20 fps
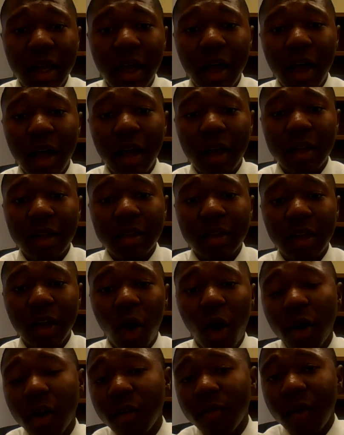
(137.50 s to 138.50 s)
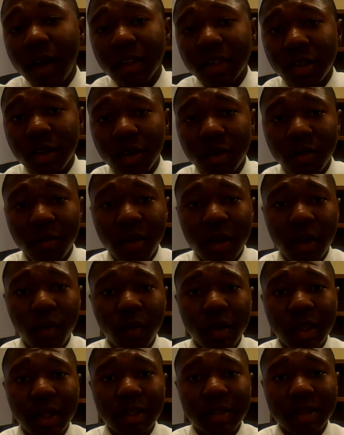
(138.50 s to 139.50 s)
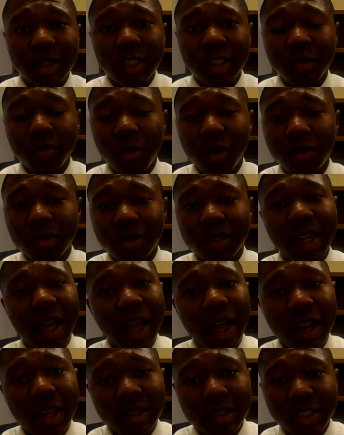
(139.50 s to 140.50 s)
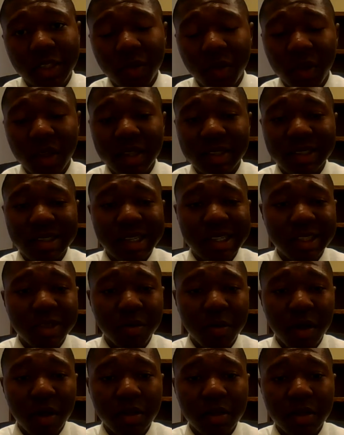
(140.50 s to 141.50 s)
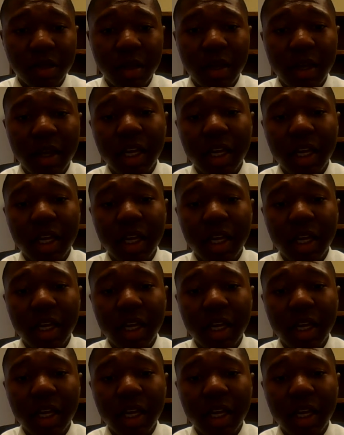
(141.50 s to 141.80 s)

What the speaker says: cardiovascular event within 6 months, dialysis within 6 months,